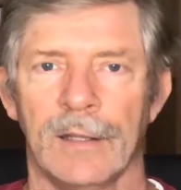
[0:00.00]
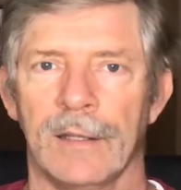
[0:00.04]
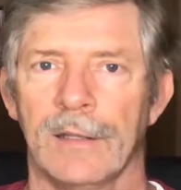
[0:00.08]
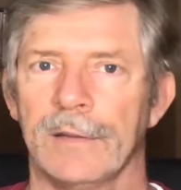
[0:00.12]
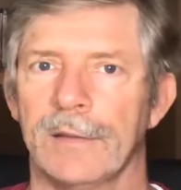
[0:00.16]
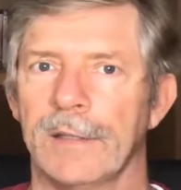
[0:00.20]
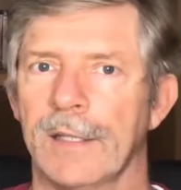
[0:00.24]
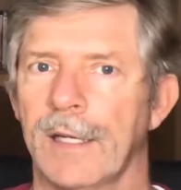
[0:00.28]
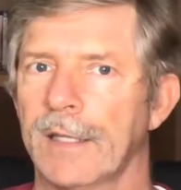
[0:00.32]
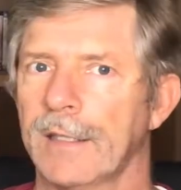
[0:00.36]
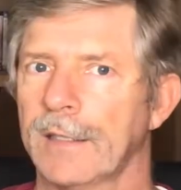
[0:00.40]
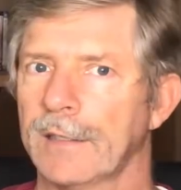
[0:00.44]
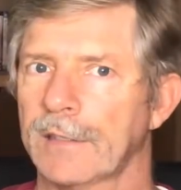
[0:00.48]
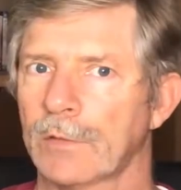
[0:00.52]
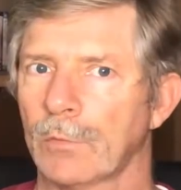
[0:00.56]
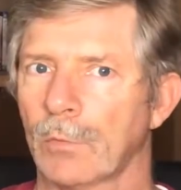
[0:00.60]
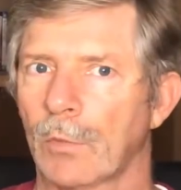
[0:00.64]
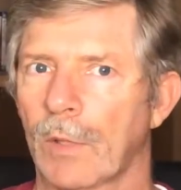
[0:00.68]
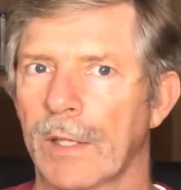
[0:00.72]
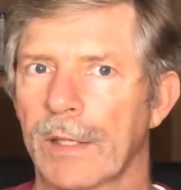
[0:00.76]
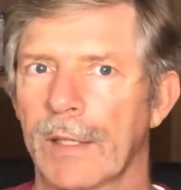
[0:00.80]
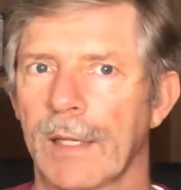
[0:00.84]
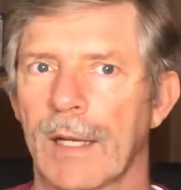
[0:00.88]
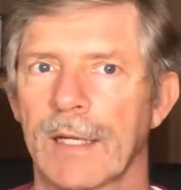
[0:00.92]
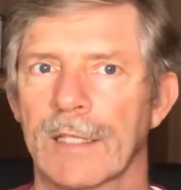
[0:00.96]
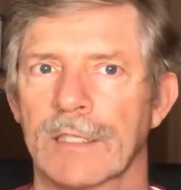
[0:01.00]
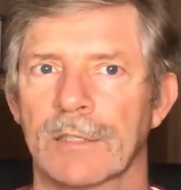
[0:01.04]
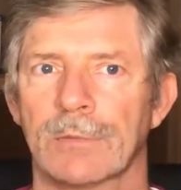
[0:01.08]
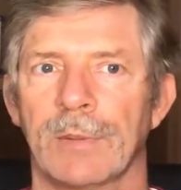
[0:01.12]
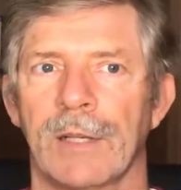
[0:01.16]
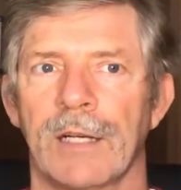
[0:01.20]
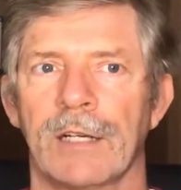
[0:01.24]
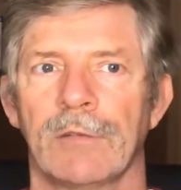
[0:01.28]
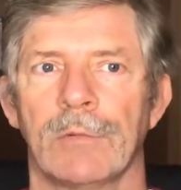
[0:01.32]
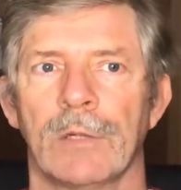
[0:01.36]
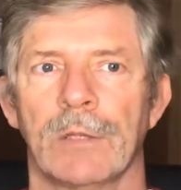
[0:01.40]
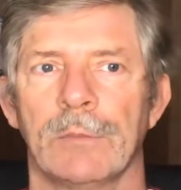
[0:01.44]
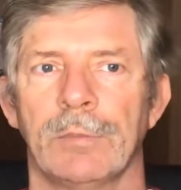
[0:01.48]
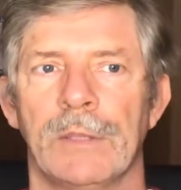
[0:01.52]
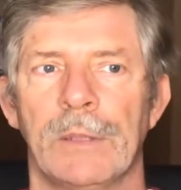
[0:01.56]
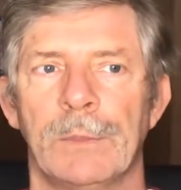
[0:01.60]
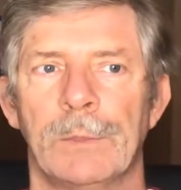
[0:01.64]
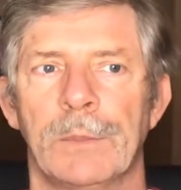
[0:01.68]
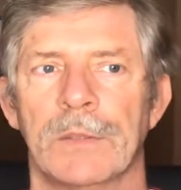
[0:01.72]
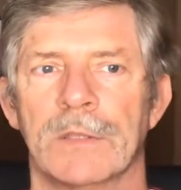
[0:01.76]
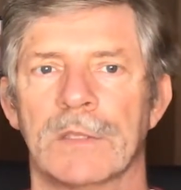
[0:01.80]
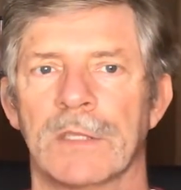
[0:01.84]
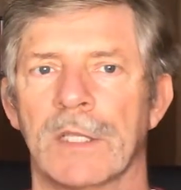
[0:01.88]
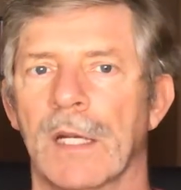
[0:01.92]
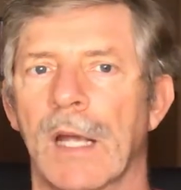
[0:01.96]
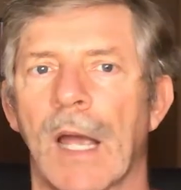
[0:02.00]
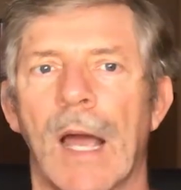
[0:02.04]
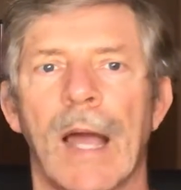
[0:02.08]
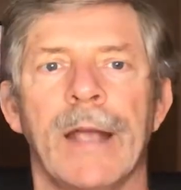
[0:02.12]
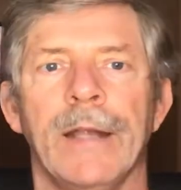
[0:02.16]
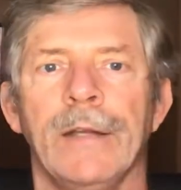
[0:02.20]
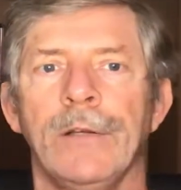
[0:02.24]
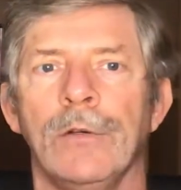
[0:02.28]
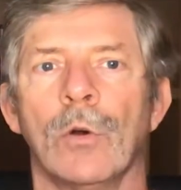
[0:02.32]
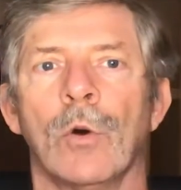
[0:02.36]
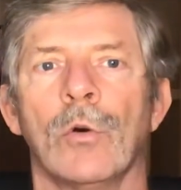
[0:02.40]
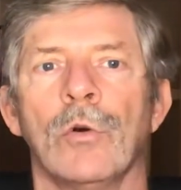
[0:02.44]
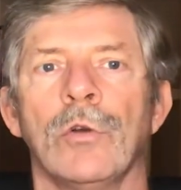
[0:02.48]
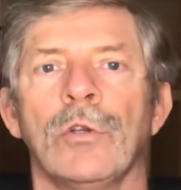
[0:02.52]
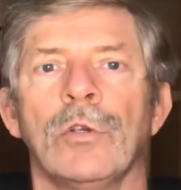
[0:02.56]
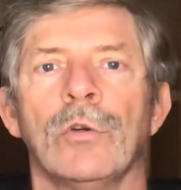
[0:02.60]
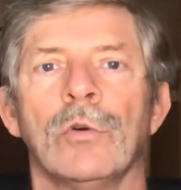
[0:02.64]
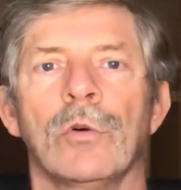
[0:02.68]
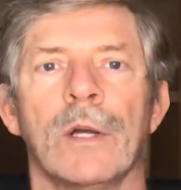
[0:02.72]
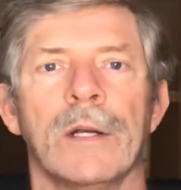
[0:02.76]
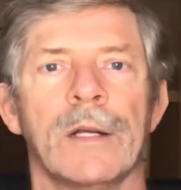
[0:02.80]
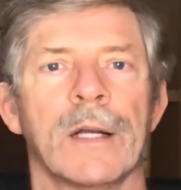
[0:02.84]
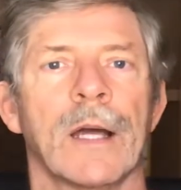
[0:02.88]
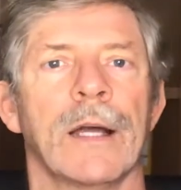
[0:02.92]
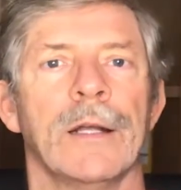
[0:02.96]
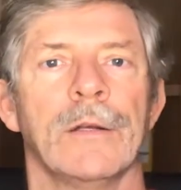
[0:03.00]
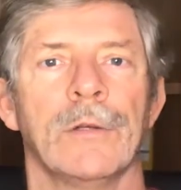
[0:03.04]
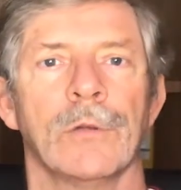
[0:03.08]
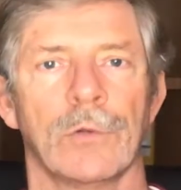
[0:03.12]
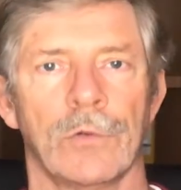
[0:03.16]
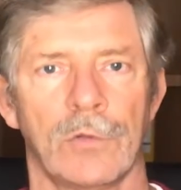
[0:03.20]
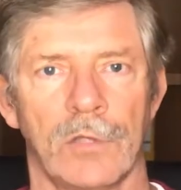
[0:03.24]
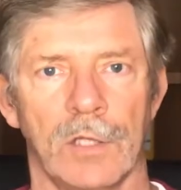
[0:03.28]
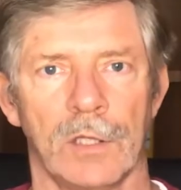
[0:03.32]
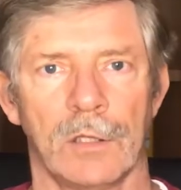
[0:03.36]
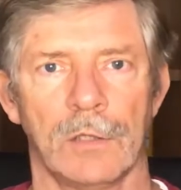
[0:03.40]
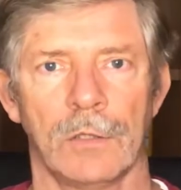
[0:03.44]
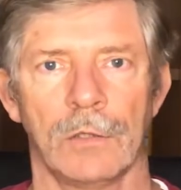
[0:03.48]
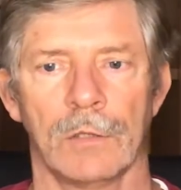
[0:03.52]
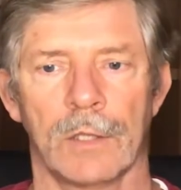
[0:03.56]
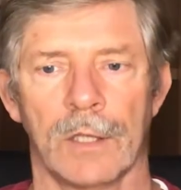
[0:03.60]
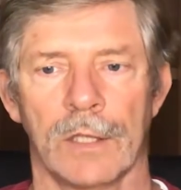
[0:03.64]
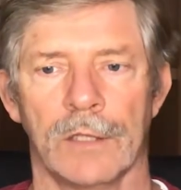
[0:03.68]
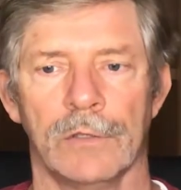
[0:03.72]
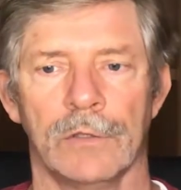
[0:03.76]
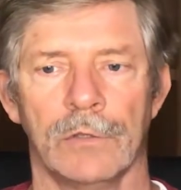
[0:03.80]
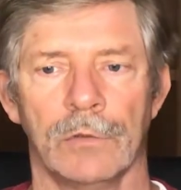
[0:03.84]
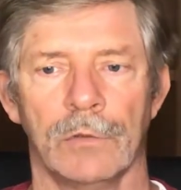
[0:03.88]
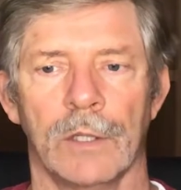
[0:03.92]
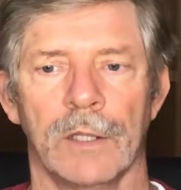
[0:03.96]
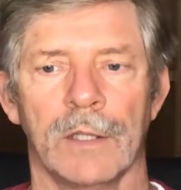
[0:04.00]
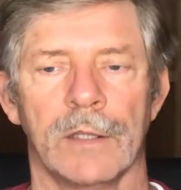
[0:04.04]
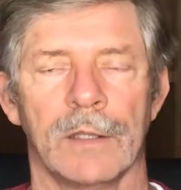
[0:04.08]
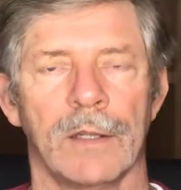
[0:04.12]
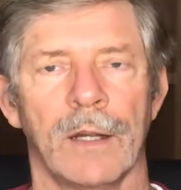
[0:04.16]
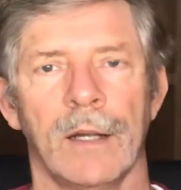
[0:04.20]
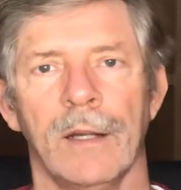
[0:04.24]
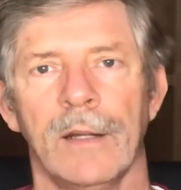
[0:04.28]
there is one aspect where people say, I know you and I don't think you can do it.